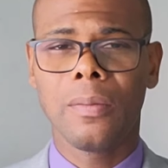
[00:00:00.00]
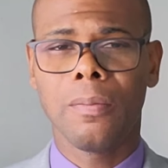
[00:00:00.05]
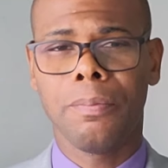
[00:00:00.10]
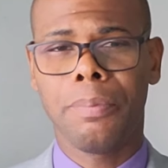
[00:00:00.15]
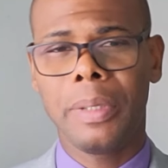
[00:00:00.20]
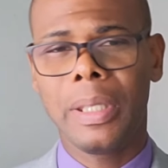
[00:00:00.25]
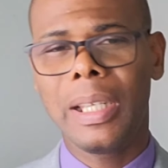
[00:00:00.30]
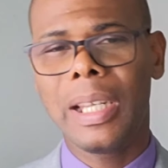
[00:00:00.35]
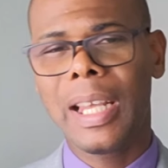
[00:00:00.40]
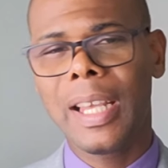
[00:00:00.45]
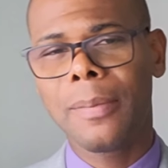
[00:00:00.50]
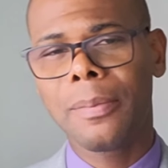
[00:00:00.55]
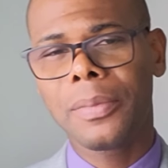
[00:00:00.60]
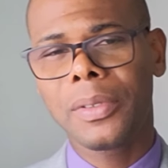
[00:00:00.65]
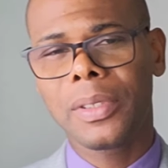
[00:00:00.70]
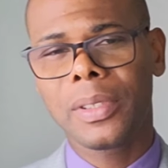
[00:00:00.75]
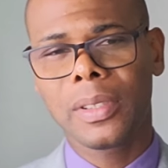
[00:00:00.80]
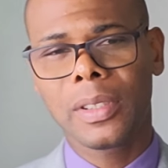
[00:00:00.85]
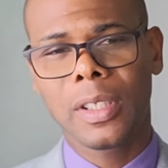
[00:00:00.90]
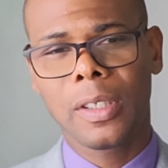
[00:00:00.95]

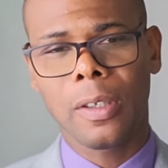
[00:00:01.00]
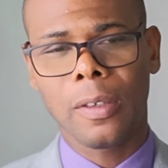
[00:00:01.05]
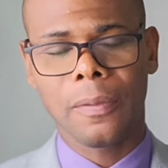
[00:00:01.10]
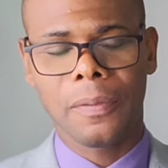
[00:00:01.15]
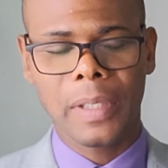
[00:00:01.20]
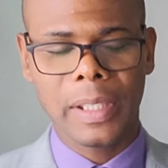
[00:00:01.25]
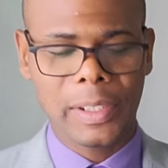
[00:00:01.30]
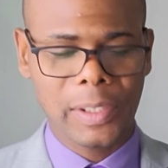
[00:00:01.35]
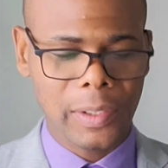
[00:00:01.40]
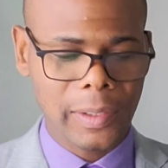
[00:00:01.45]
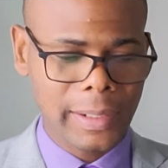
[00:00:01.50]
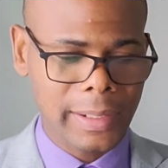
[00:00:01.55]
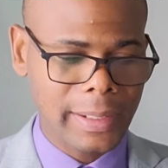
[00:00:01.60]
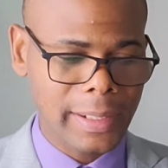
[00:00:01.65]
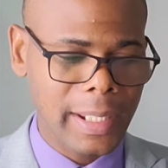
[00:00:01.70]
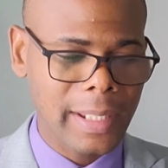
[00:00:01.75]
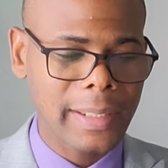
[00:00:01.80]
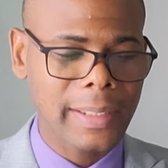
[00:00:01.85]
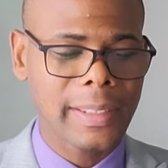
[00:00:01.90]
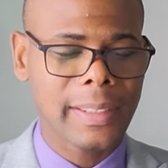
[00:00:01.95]
Balaam's
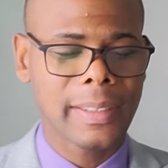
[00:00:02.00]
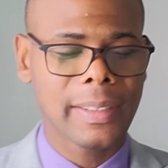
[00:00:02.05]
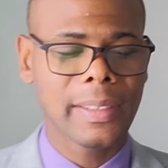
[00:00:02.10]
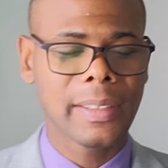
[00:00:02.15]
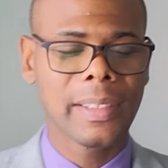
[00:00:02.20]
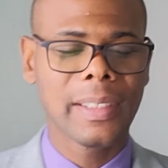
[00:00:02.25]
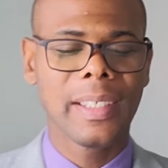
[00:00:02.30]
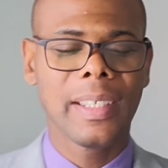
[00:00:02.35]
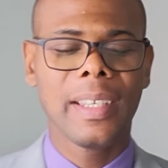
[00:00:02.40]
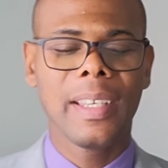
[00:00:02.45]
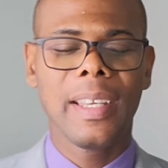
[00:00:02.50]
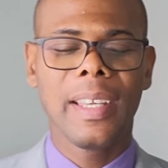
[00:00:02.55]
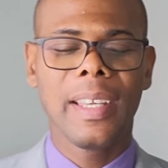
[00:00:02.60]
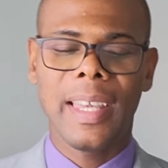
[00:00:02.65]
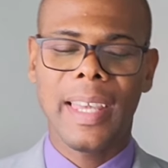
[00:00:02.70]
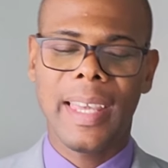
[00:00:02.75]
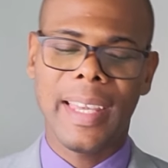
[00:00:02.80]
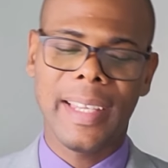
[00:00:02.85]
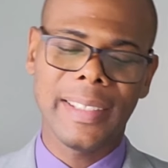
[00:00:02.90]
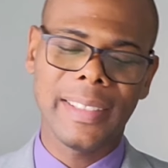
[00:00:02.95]
covetousness
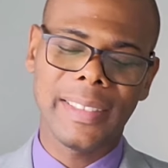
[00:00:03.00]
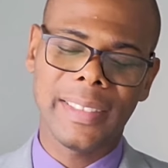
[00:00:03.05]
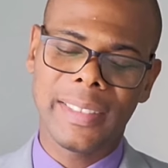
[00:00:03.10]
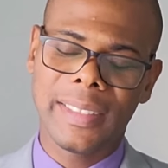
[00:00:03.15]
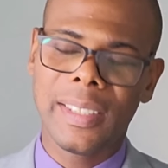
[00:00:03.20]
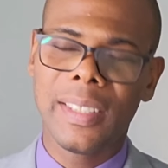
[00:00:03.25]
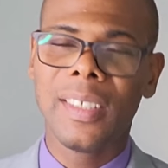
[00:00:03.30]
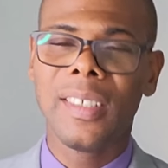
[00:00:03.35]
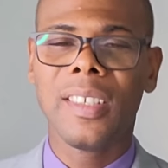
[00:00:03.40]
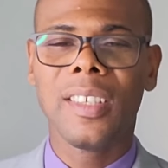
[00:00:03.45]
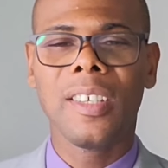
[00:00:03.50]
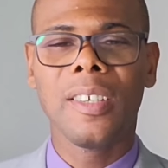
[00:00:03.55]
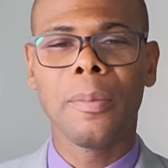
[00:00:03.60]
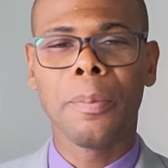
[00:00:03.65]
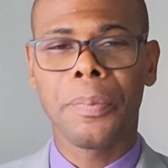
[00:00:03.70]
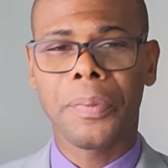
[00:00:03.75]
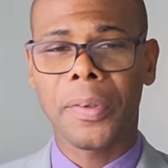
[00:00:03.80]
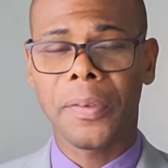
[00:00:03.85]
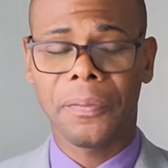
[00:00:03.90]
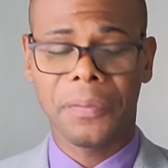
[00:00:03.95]
and
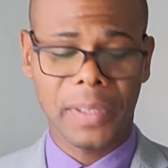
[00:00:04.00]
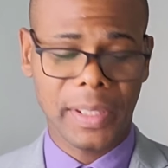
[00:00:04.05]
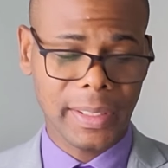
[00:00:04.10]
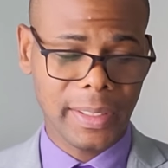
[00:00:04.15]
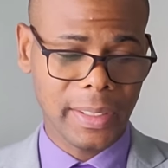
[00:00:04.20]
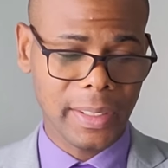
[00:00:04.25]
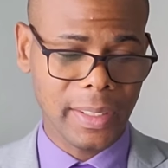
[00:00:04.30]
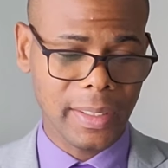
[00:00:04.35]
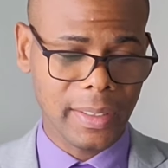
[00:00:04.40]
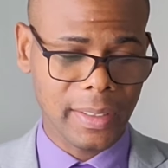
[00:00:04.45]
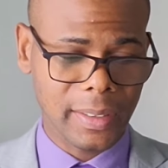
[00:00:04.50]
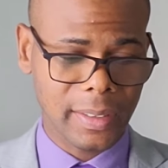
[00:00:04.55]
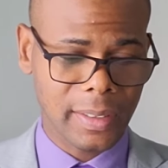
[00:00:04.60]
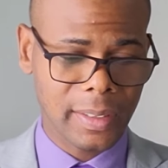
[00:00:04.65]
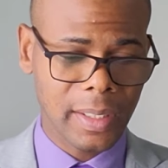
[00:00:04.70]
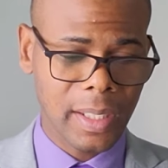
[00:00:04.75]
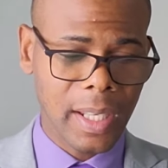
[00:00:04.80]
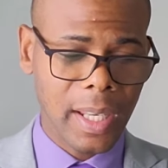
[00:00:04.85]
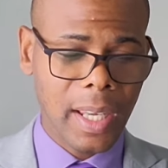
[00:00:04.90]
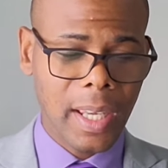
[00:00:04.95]

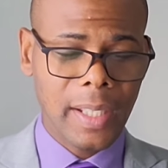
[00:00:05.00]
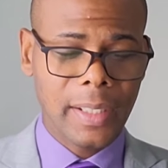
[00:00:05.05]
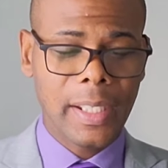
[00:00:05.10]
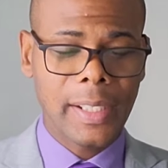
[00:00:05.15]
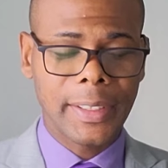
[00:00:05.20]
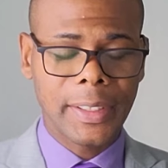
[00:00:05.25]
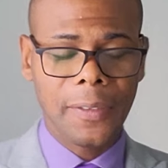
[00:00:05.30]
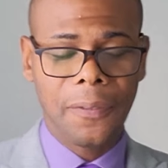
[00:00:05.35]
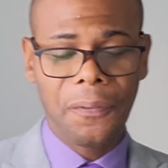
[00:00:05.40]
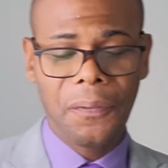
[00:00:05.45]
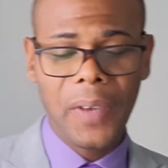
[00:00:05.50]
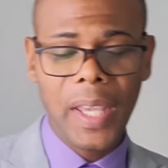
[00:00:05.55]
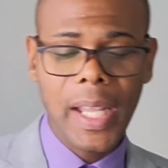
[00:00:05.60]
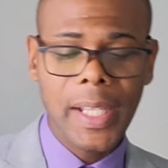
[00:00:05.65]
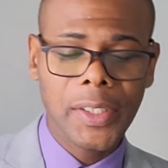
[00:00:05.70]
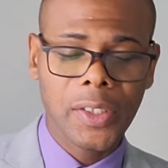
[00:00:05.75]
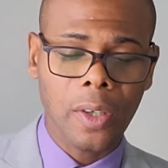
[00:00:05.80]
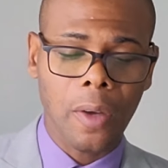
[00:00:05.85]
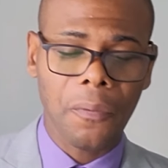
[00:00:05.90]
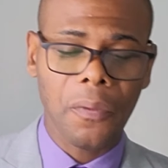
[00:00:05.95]
prophecies. The
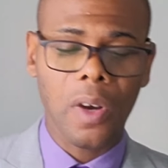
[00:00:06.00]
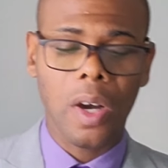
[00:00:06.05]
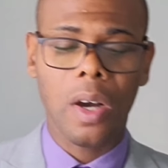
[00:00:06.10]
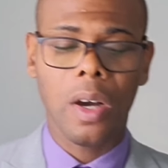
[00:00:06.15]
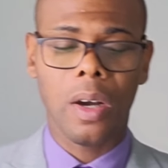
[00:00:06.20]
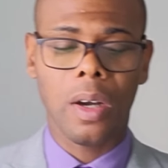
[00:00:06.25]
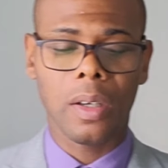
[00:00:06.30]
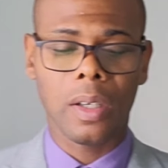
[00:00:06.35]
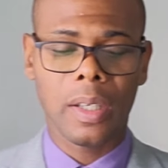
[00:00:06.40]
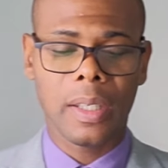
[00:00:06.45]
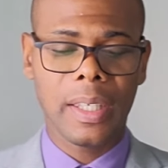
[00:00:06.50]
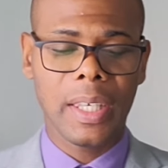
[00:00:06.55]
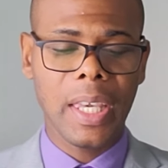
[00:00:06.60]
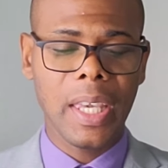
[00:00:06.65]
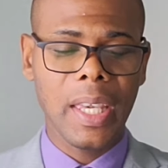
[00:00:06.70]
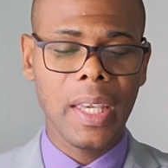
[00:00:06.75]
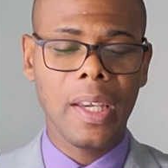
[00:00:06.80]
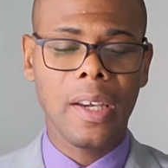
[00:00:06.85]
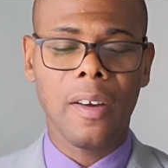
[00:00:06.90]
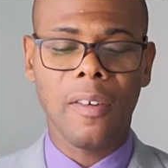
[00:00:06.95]
defeat of Og,
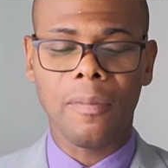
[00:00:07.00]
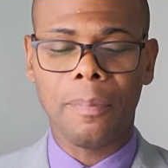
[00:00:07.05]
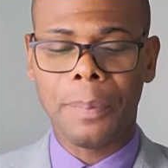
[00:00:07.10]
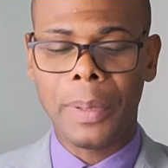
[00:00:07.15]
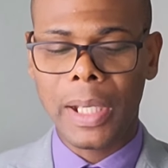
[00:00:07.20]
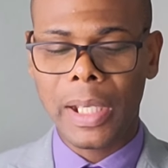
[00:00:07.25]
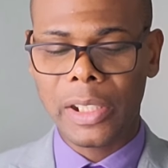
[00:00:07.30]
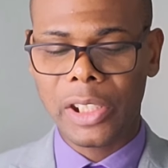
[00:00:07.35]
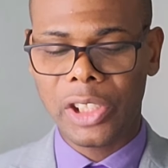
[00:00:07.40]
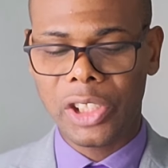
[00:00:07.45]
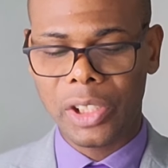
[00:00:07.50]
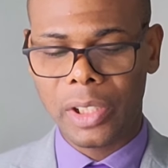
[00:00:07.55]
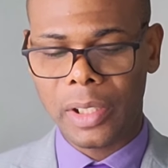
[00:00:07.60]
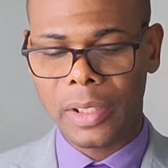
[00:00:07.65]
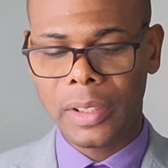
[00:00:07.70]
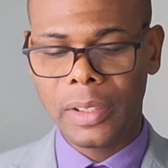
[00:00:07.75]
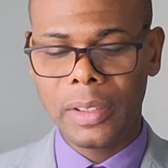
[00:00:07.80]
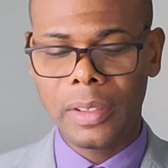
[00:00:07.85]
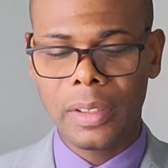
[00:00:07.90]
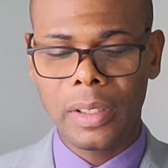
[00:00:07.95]
king of
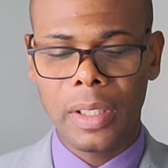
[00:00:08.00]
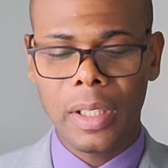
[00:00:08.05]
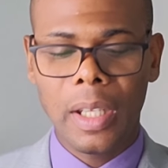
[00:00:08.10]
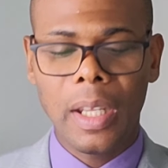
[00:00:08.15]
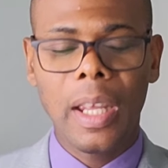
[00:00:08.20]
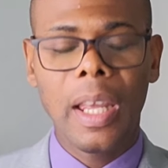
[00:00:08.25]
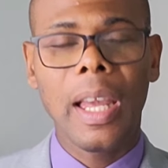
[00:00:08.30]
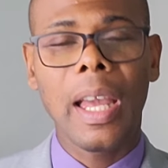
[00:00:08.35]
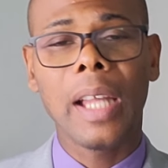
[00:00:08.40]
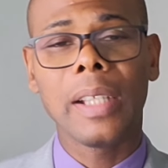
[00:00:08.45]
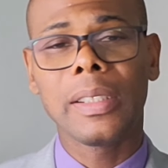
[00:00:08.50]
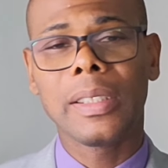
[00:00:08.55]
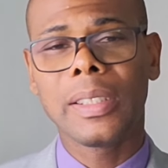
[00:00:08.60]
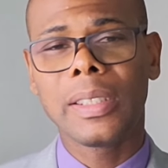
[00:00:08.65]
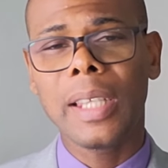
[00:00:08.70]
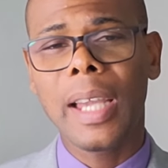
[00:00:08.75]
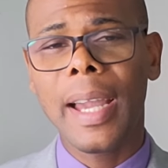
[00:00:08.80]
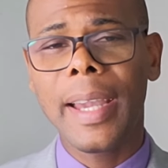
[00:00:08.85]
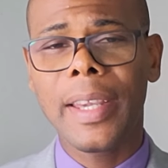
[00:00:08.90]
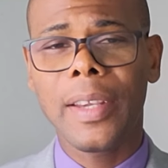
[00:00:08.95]
Bashan, and
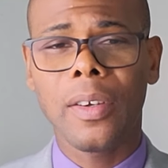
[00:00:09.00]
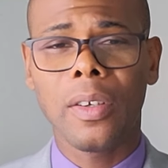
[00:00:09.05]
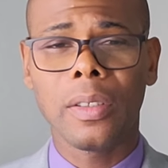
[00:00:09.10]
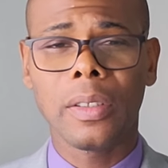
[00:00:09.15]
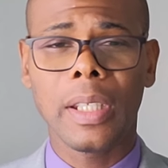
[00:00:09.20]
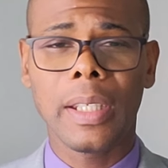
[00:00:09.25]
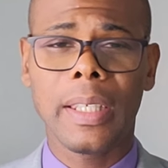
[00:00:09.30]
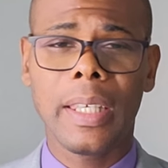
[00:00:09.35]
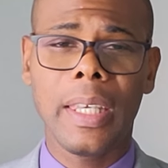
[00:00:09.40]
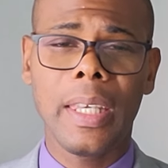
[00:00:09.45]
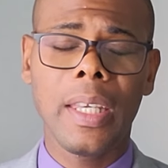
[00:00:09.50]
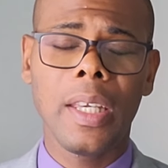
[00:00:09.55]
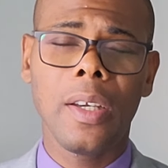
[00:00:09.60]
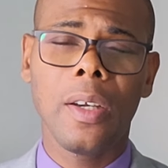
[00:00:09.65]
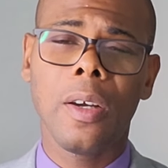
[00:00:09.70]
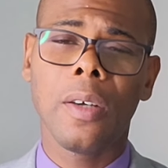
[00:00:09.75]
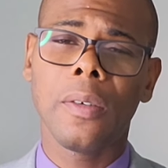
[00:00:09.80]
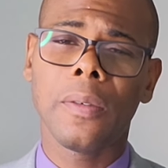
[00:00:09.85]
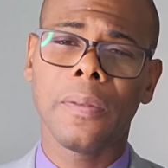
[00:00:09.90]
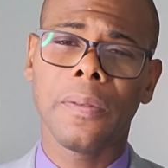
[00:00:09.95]
Sihon, the
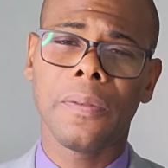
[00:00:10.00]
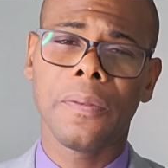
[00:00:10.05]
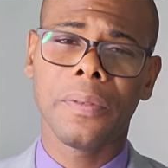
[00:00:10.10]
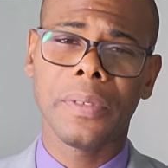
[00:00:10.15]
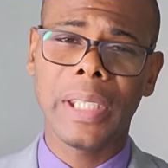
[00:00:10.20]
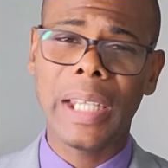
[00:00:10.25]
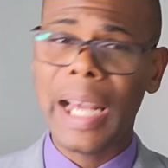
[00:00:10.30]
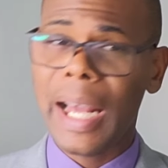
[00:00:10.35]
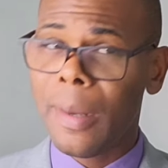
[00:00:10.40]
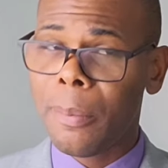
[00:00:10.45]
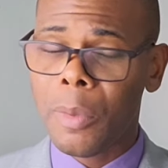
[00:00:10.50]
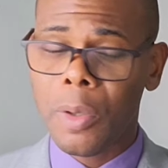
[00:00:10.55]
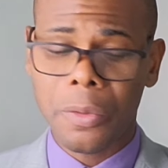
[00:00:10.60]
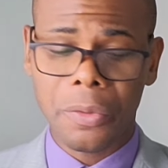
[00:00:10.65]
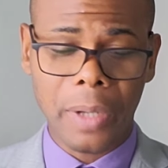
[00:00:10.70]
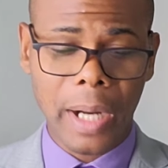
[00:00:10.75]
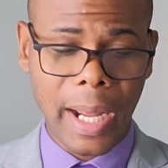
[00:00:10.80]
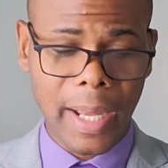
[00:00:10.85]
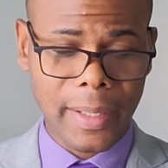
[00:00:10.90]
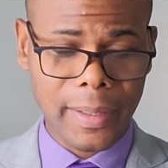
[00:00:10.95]
king of the
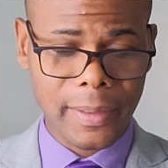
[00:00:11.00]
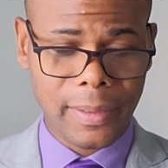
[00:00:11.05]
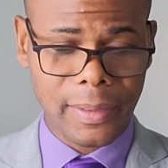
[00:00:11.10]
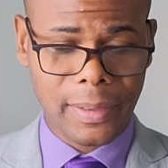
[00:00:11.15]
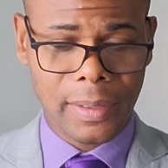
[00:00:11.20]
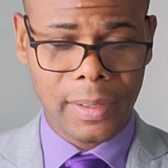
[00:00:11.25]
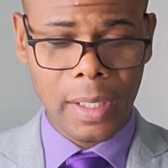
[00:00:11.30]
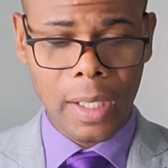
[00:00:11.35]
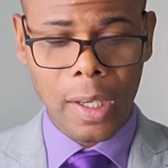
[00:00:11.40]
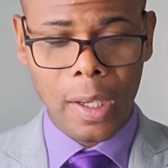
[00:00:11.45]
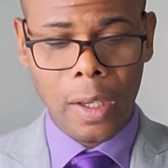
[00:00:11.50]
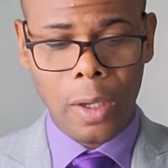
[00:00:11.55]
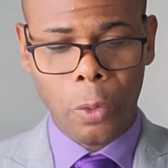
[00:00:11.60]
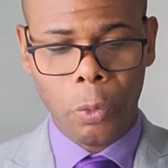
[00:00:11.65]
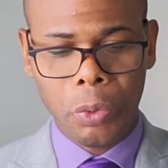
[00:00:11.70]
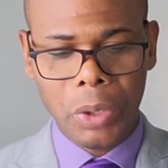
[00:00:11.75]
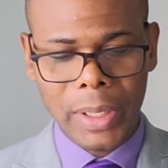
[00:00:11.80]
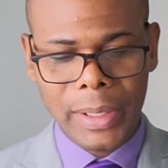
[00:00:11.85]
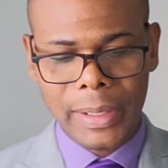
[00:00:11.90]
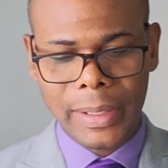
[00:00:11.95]
Amorites,
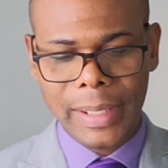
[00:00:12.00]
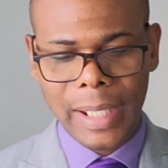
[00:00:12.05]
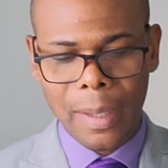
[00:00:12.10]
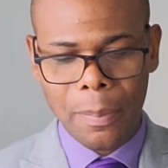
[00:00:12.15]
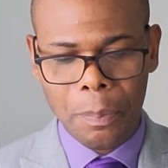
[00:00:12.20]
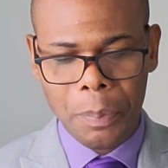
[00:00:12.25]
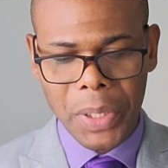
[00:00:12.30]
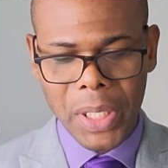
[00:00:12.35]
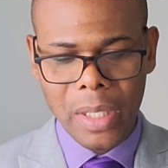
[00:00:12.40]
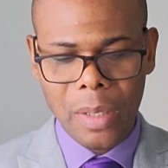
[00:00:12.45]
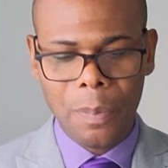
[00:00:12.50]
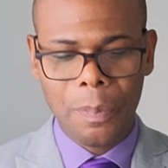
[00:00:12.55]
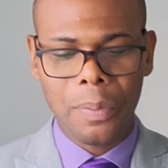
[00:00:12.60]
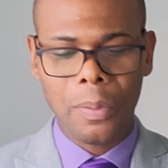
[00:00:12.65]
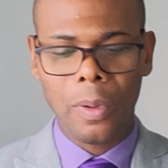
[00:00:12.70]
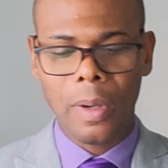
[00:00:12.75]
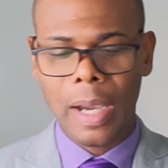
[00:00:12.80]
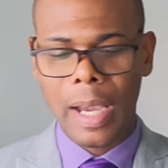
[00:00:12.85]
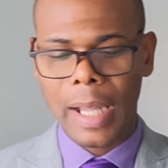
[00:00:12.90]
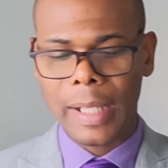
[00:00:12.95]
with their
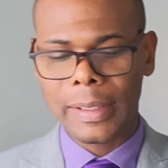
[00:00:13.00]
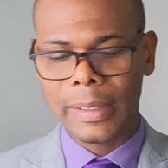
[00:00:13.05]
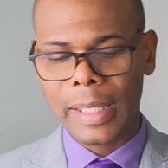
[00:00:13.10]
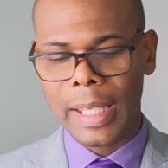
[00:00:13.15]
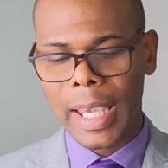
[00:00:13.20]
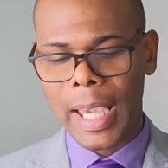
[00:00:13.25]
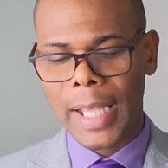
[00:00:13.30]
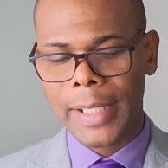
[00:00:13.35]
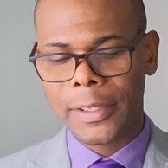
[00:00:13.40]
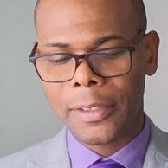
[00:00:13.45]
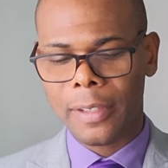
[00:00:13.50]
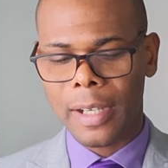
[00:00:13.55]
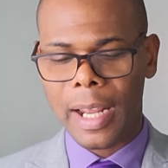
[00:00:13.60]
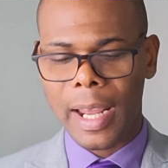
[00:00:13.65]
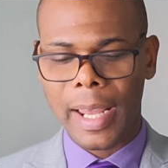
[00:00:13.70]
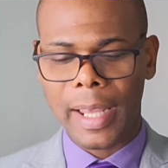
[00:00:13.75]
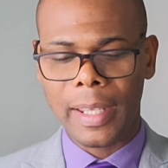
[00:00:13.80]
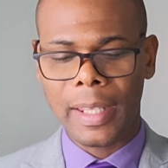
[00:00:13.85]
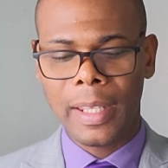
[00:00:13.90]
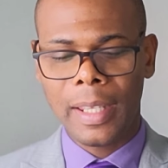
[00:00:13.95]
people at
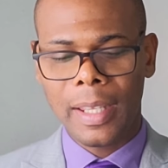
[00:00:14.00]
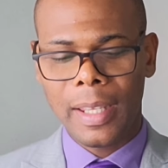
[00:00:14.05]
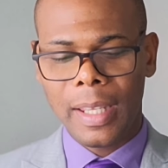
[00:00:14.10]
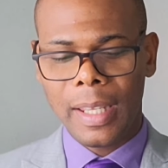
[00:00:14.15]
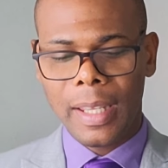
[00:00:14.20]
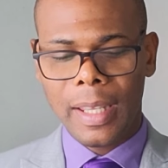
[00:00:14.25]
Edrei,